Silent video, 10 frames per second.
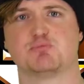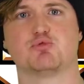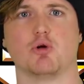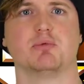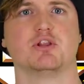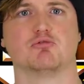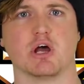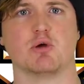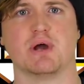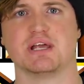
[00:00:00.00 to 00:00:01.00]
probably the
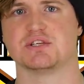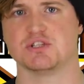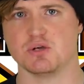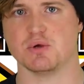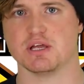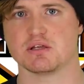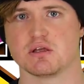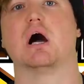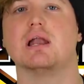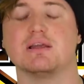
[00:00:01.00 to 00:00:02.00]
right way to do it.
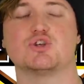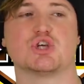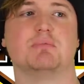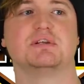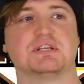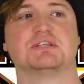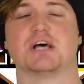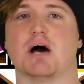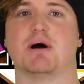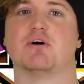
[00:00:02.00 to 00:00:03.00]
I like that Ciampa didn't
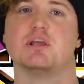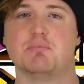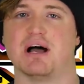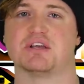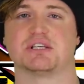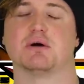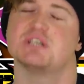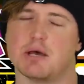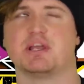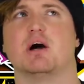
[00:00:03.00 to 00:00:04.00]
tap out, he passed out.
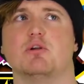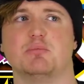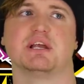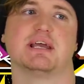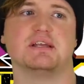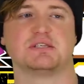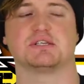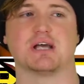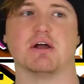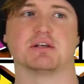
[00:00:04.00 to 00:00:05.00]
Tapping out would have been against
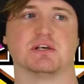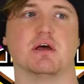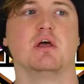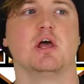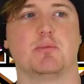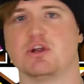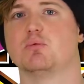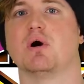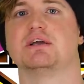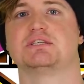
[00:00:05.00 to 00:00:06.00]
his character. But
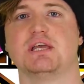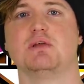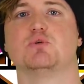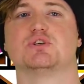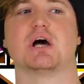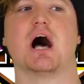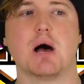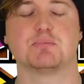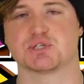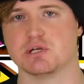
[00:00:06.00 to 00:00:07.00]
otherwise, he was
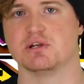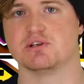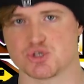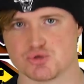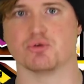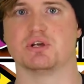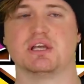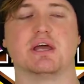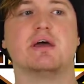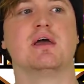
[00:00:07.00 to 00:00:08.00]
absolutely destroyed
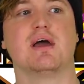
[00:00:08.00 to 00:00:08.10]
here,